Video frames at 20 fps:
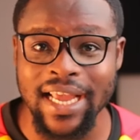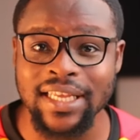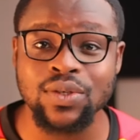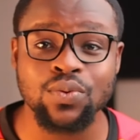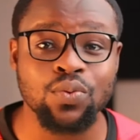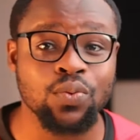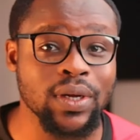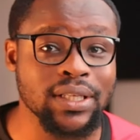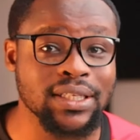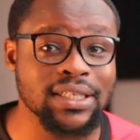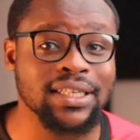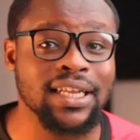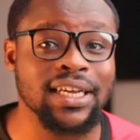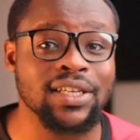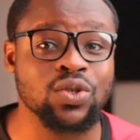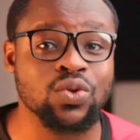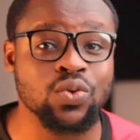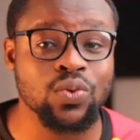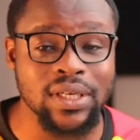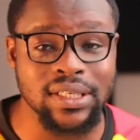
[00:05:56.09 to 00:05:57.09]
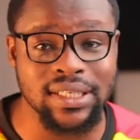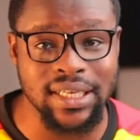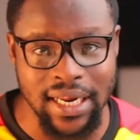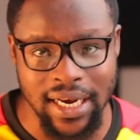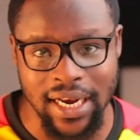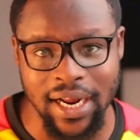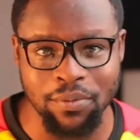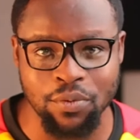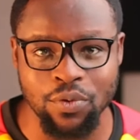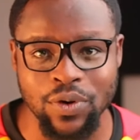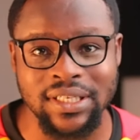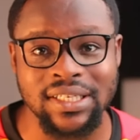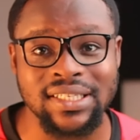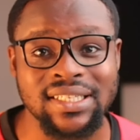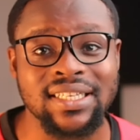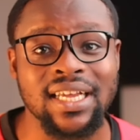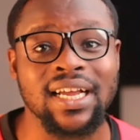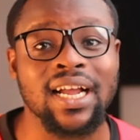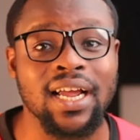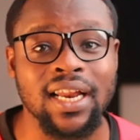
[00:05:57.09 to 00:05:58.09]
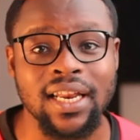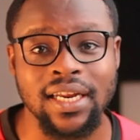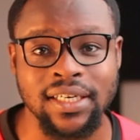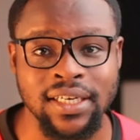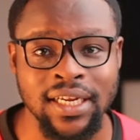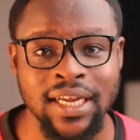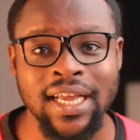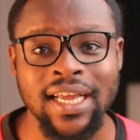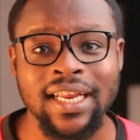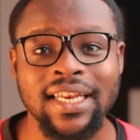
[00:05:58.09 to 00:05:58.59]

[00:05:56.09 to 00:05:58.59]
it's with the Swiss club, which is Sunderland.